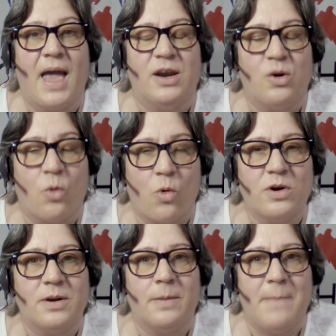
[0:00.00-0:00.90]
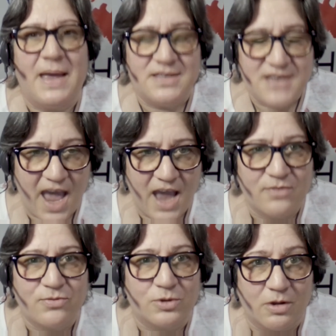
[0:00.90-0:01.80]
And in order to
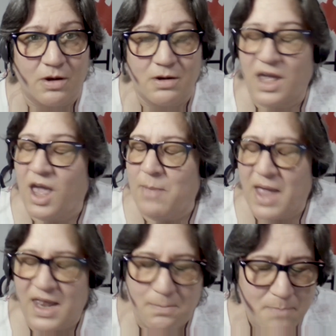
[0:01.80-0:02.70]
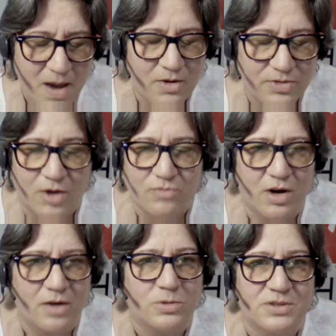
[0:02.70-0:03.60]
maintain for a long game, any marathon
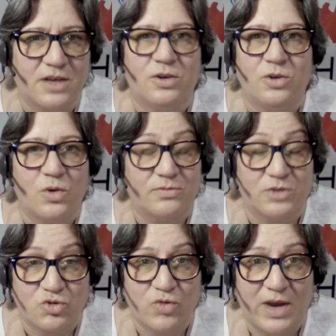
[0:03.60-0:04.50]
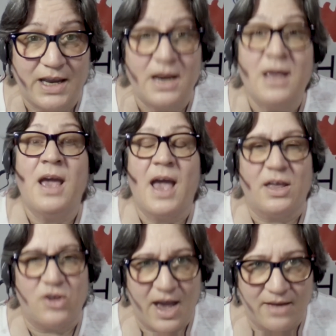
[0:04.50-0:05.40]
runner will tell you, you have to train
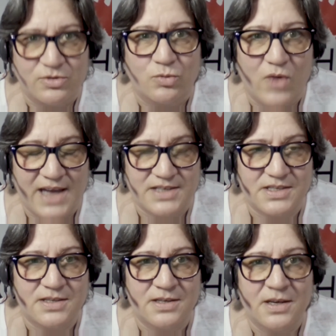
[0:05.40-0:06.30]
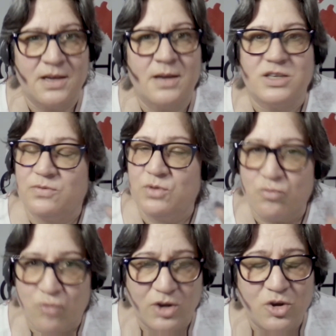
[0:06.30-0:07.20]
and you have to rest. Because if
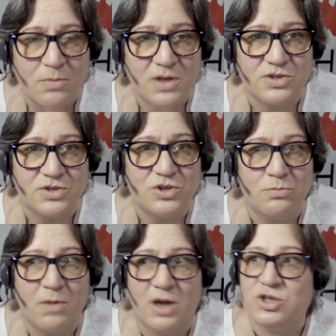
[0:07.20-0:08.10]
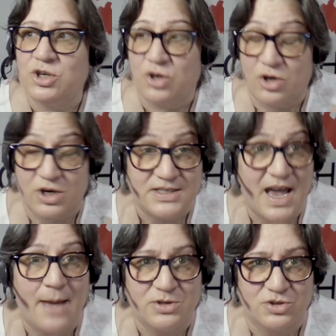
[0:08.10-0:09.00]
you run your muscles too much, you're going to
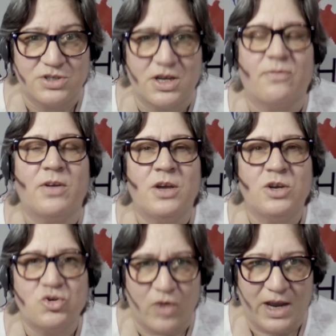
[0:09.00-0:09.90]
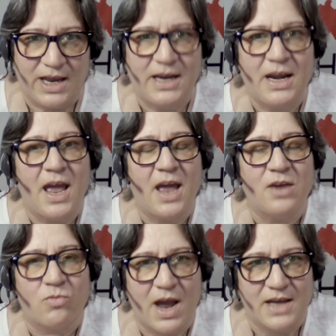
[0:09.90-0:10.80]
damage yourself. Train
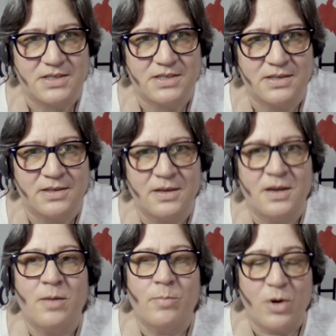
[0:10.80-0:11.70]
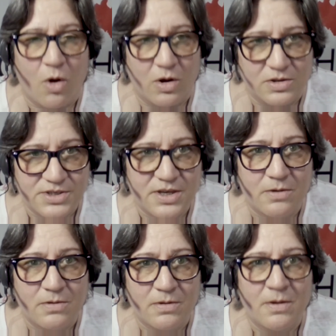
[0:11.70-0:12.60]
and rest. But
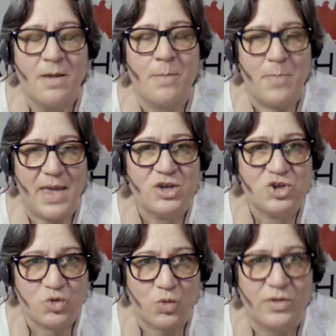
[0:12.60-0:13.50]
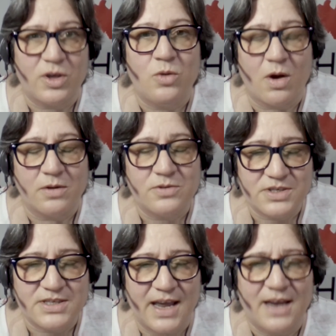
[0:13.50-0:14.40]
also make sure that you
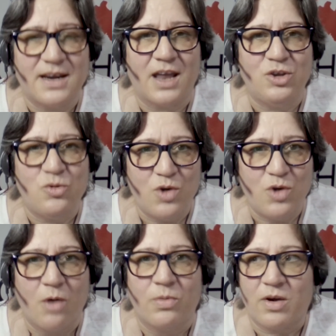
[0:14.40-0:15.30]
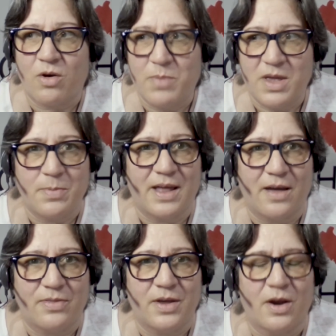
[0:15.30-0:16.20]
understand and there are people
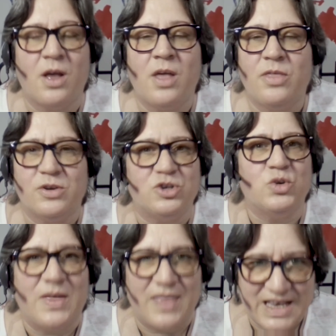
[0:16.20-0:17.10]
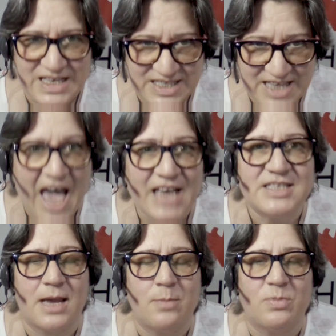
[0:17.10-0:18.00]
out there that are doing the exact
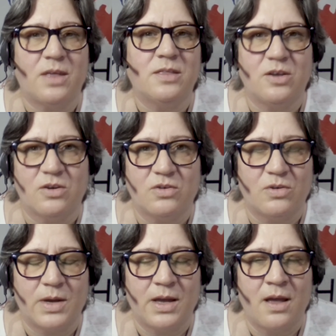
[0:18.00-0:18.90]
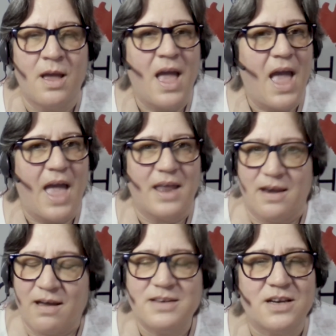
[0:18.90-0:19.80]
same thing that you're doing.
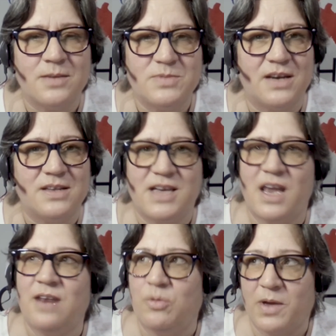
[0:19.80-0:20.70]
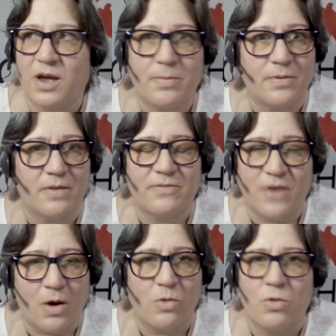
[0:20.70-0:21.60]
And 9 times out of 10, if you pick up a
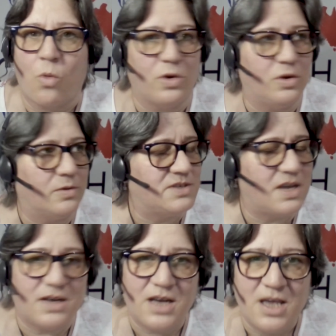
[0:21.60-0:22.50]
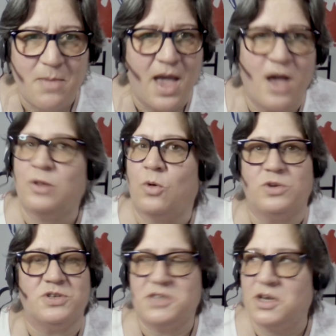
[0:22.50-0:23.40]
phone or you send an email
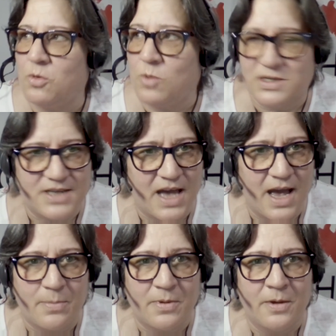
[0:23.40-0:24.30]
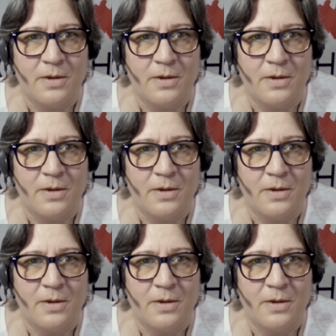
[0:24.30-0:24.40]
or you send a WhatsApp